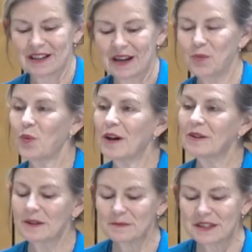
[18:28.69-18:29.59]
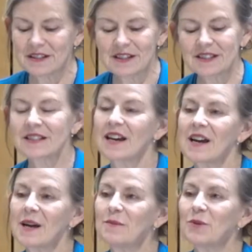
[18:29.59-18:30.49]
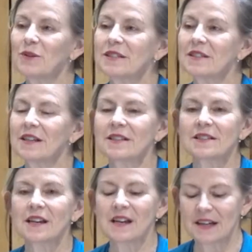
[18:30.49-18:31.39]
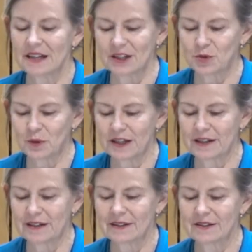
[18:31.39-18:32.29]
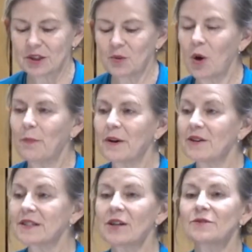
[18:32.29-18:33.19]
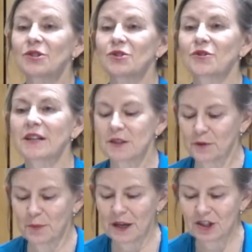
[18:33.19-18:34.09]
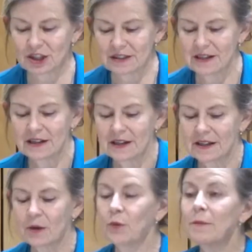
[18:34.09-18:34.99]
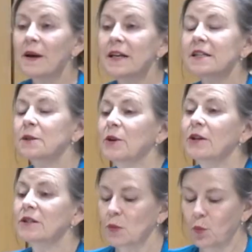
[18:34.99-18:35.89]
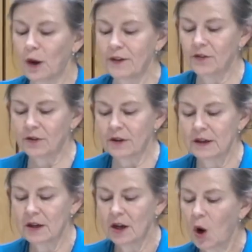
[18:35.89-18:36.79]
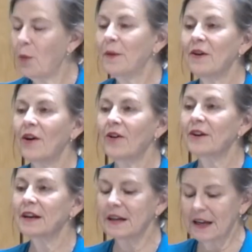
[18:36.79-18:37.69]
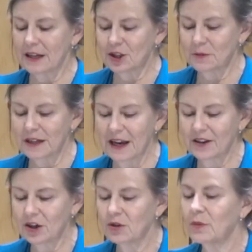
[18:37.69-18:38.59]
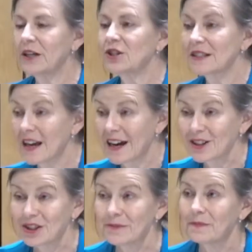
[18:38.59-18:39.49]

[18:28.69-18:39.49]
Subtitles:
And welcome to this time that we set aside each week to open ourselves to transformation, that we might experience wonder, open-hearted engagement, and courageous action.